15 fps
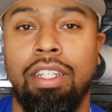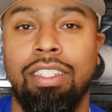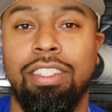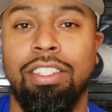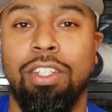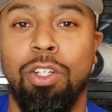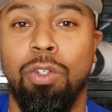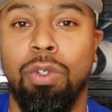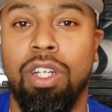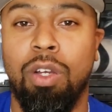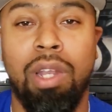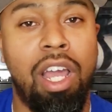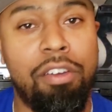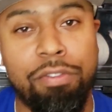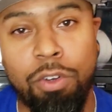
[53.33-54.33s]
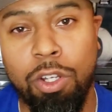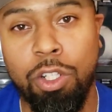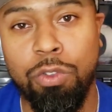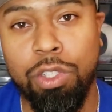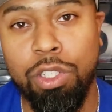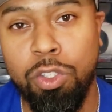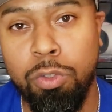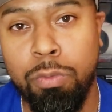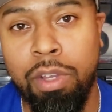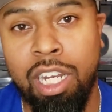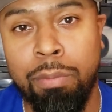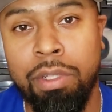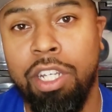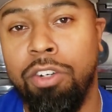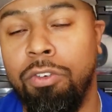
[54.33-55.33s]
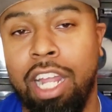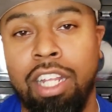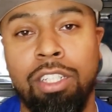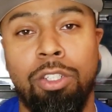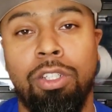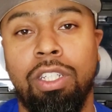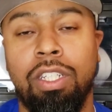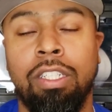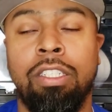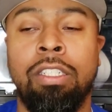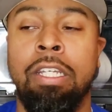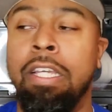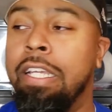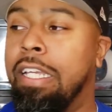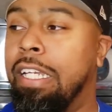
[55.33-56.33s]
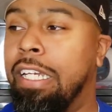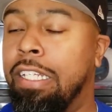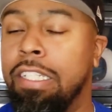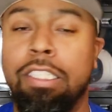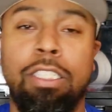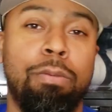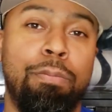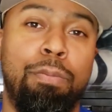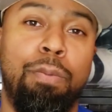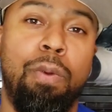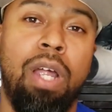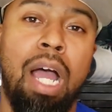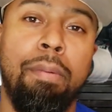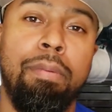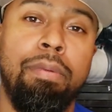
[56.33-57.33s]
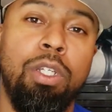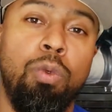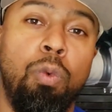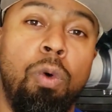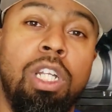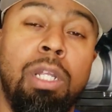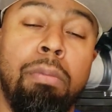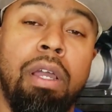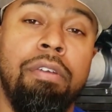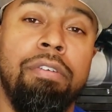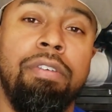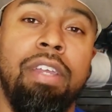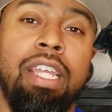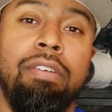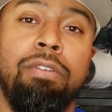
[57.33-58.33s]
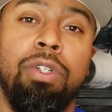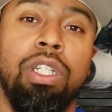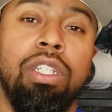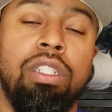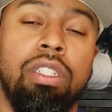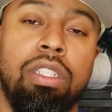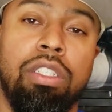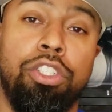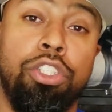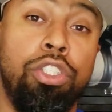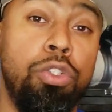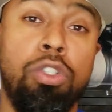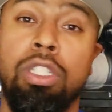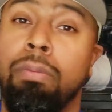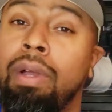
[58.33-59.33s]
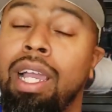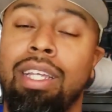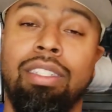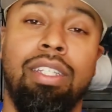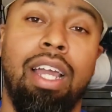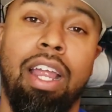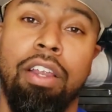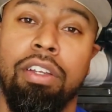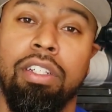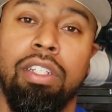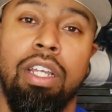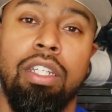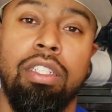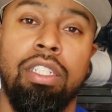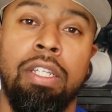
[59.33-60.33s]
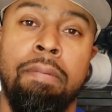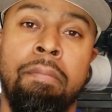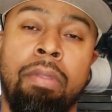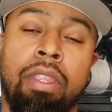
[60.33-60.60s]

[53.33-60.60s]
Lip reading: So without further ado, man, I'm gonna get right into this. And this is probably one of my favorite shoes in my entire collection,